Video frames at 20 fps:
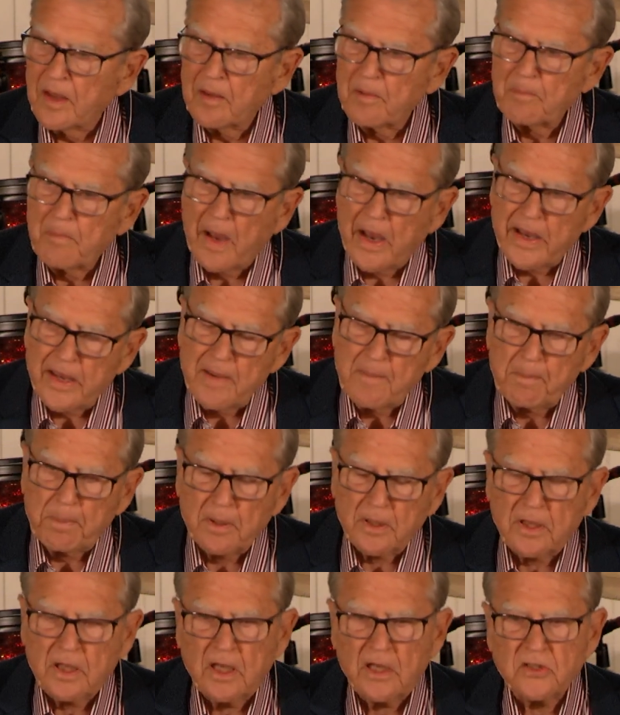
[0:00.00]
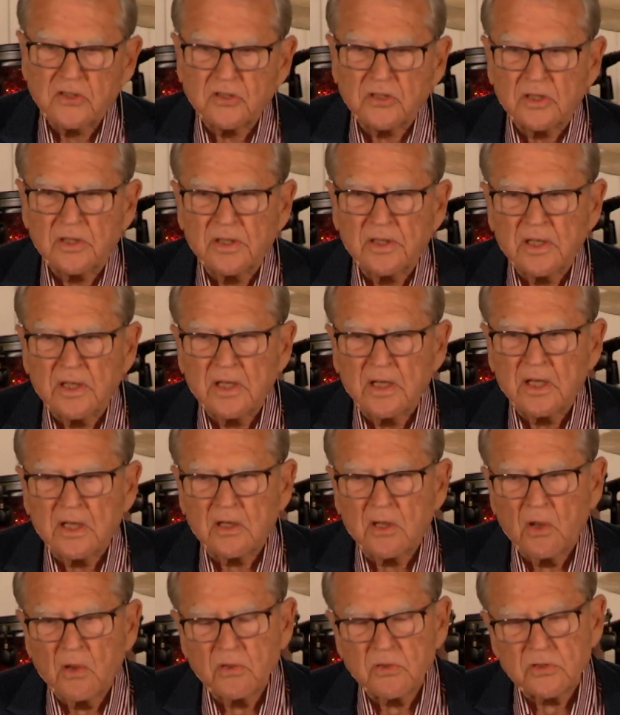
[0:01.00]
Uh, by implication,
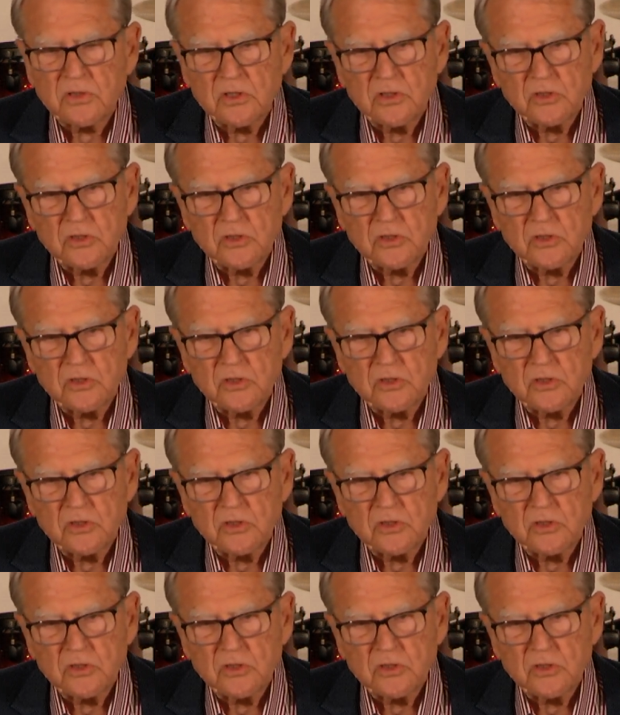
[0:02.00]
it goes